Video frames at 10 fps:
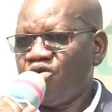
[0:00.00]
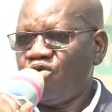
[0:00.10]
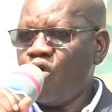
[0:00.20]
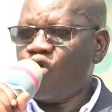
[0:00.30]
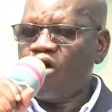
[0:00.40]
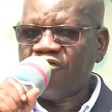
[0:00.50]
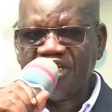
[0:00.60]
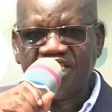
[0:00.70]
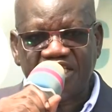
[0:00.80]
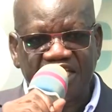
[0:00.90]
who
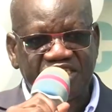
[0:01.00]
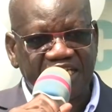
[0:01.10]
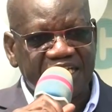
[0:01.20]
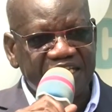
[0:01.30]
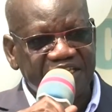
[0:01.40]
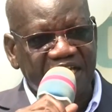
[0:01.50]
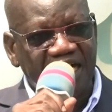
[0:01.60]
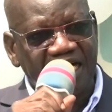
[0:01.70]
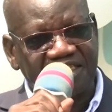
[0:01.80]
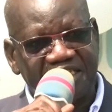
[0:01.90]
convened yesterday
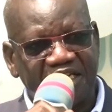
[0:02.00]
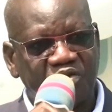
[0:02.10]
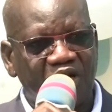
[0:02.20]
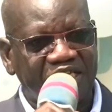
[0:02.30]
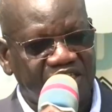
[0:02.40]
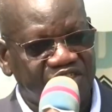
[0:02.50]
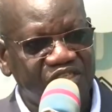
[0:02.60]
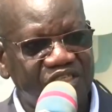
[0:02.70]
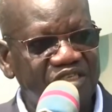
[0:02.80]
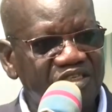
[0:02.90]
here at the headquarters